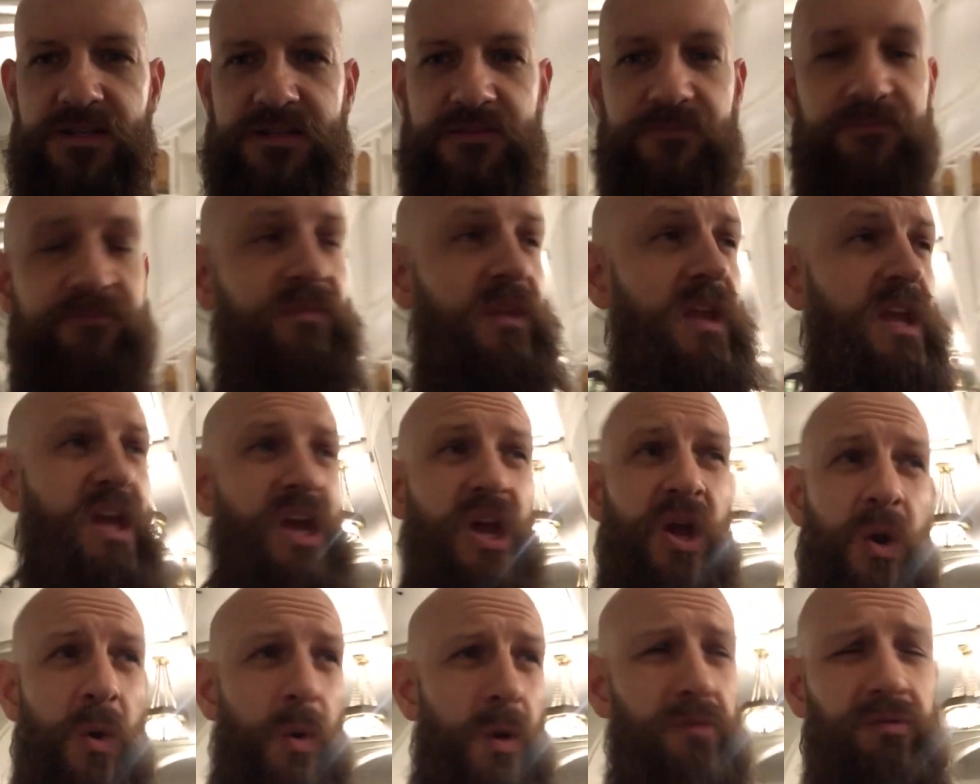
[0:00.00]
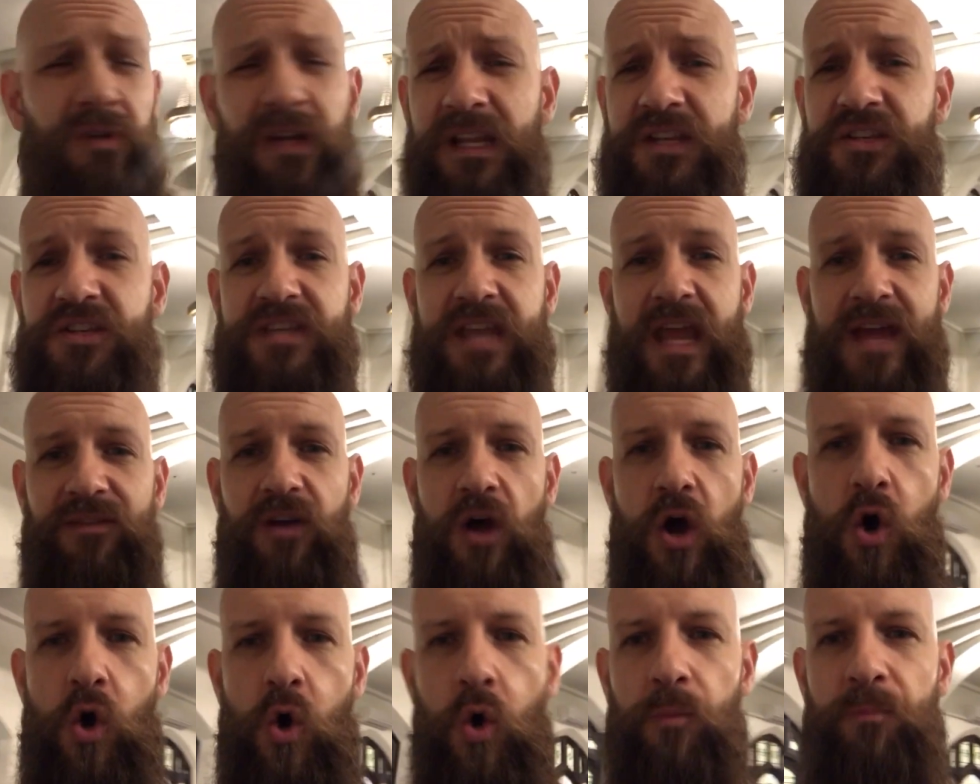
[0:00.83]
And we really just have a
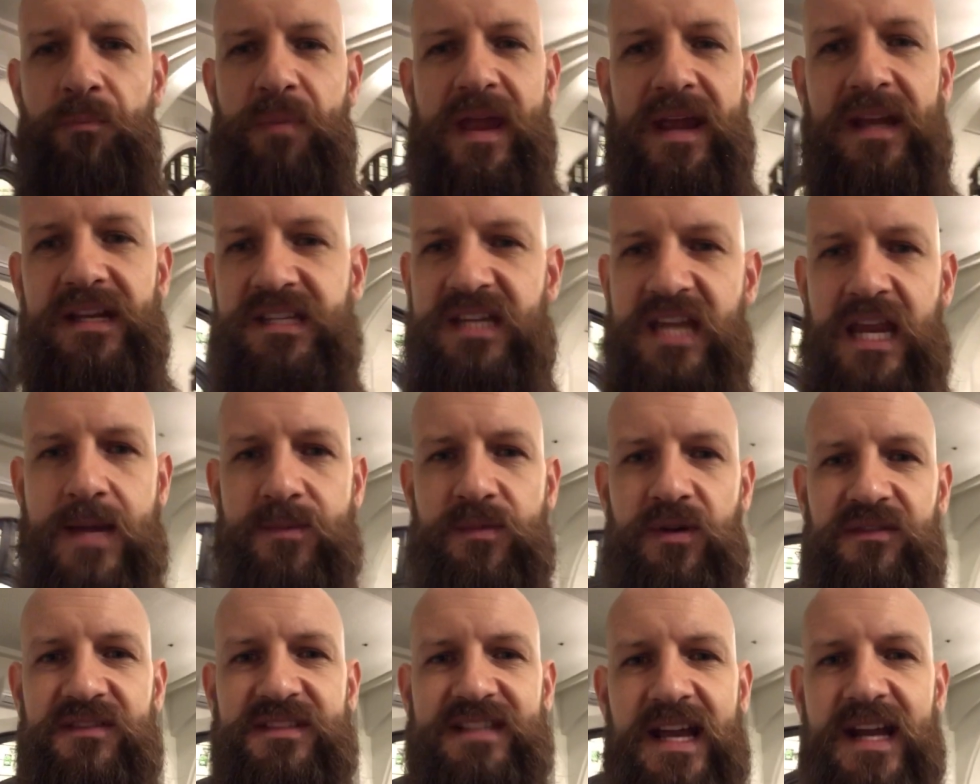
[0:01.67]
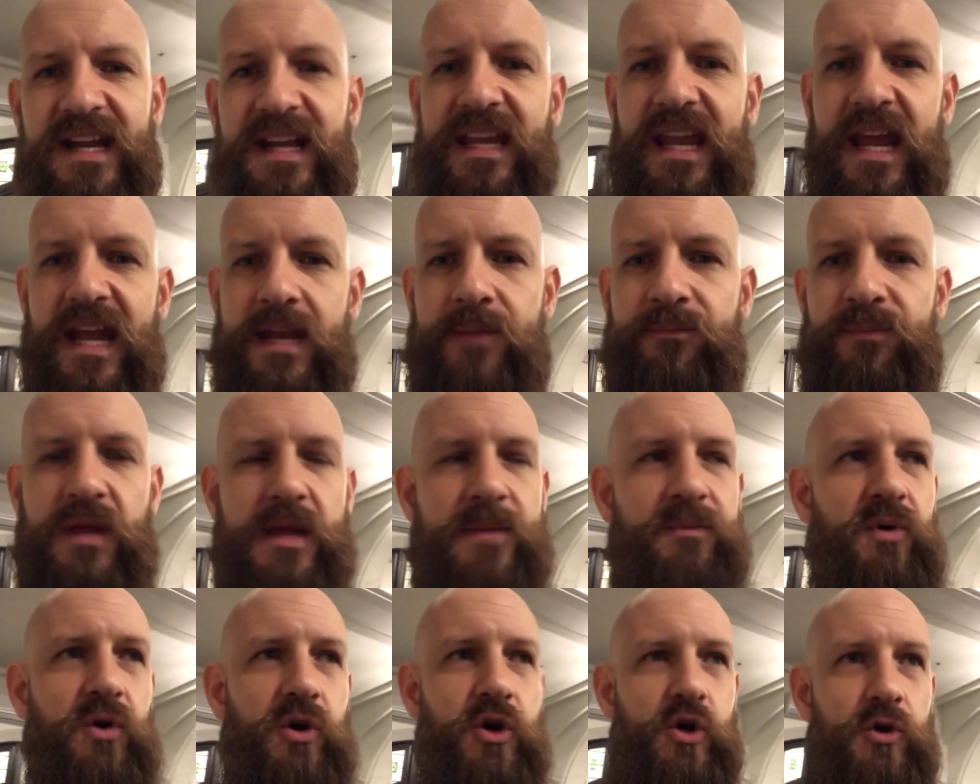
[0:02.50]
whole big team of dedicated
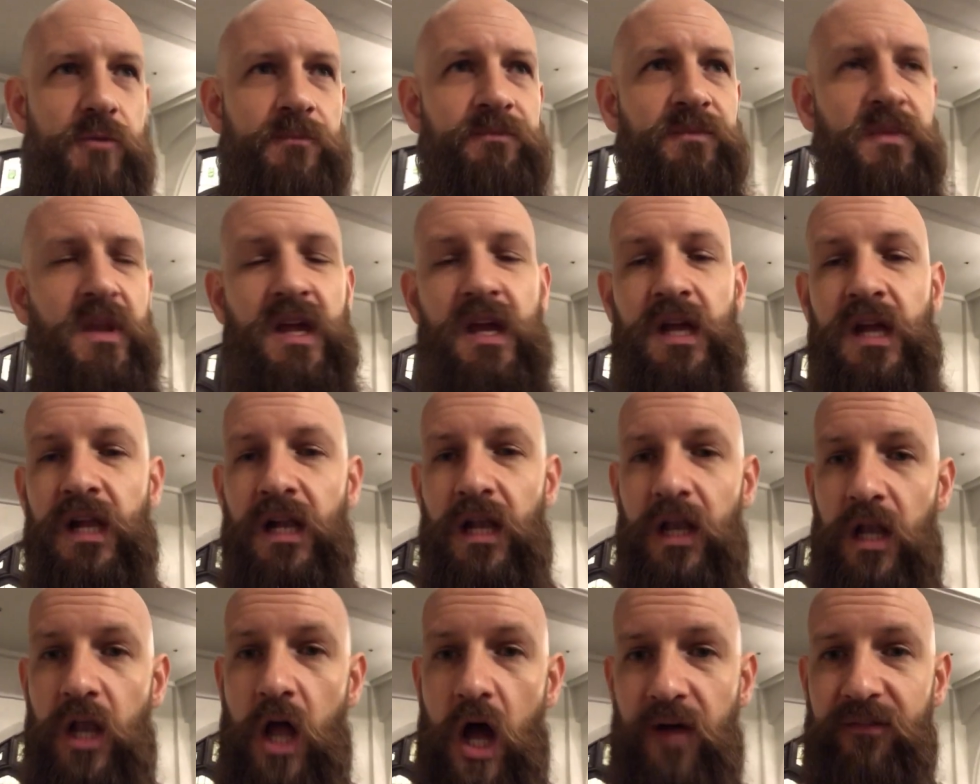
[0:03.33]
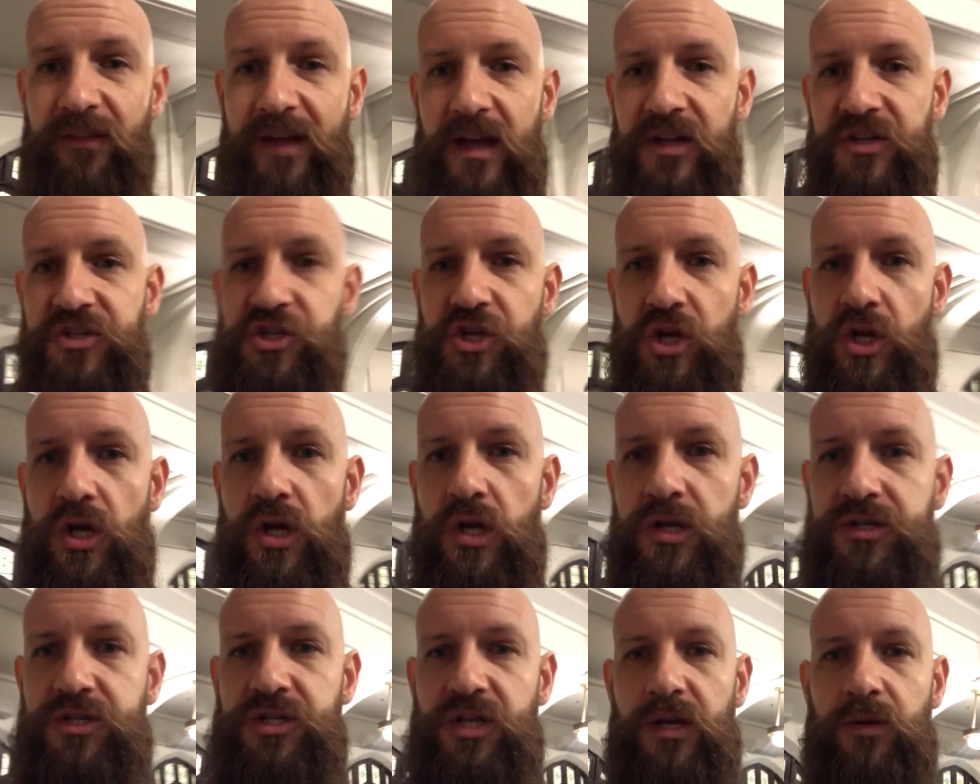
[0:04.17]
people who love our
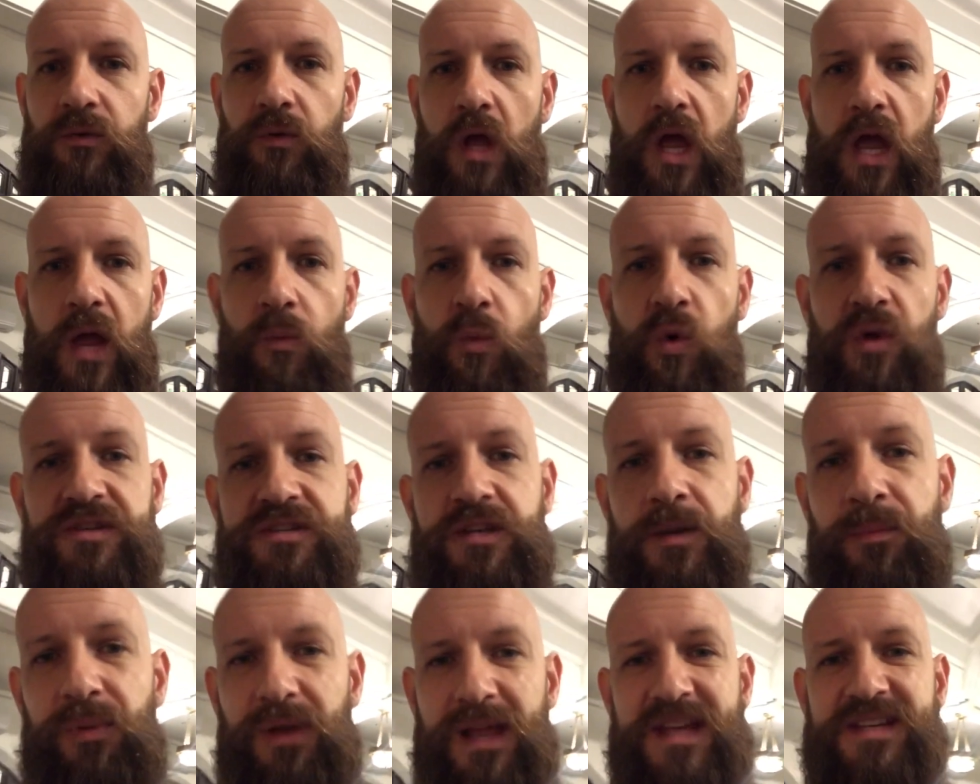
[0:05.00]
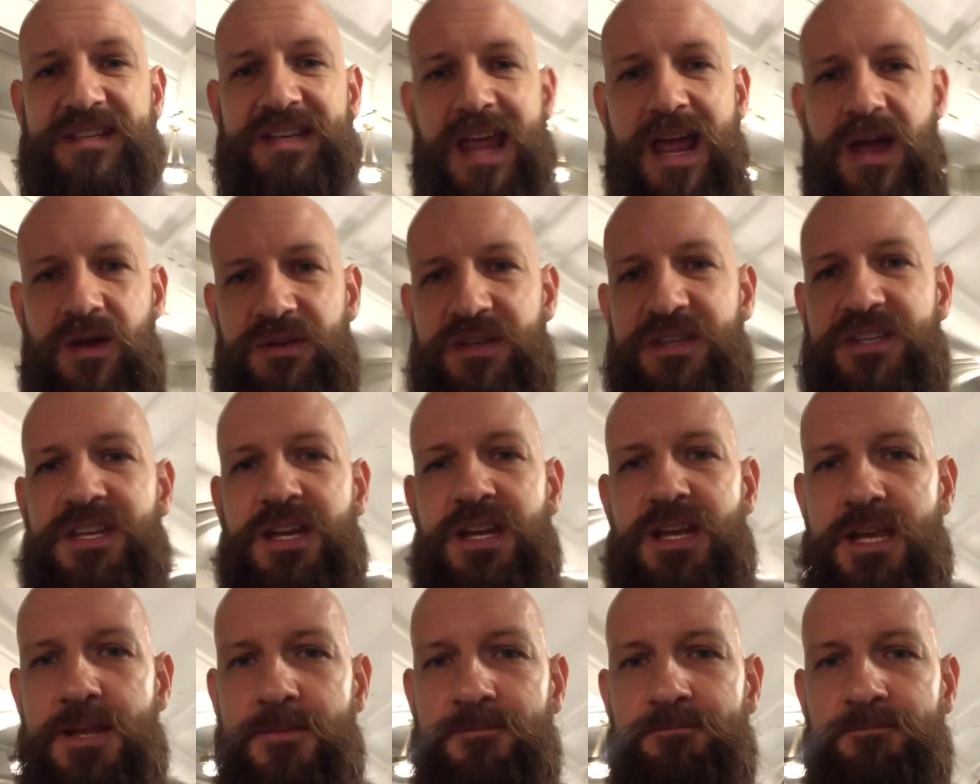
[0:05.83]
church and want to bless our city.